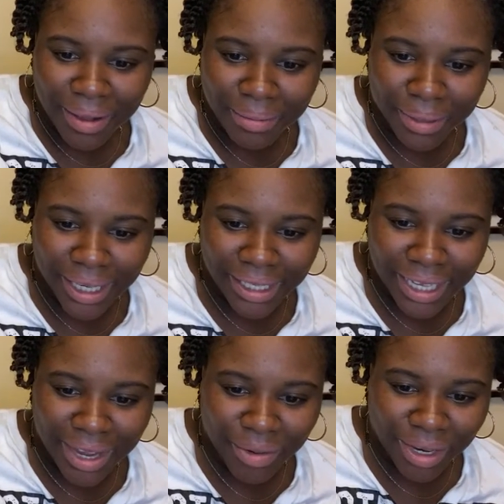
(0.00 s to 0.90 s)
Please get
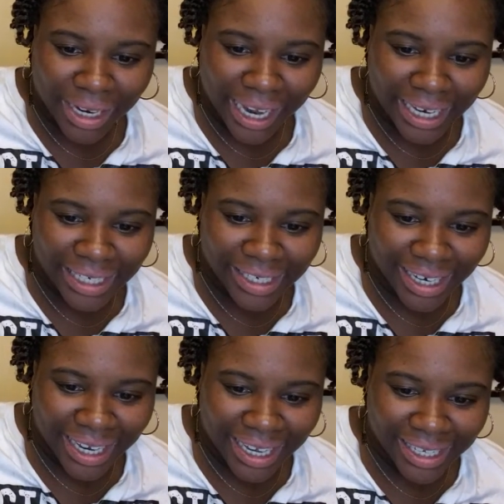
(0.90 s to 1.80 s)
one Acacia.
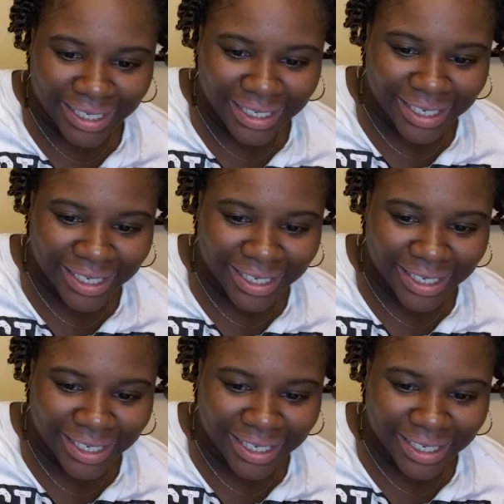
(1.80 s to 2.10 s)
Yes.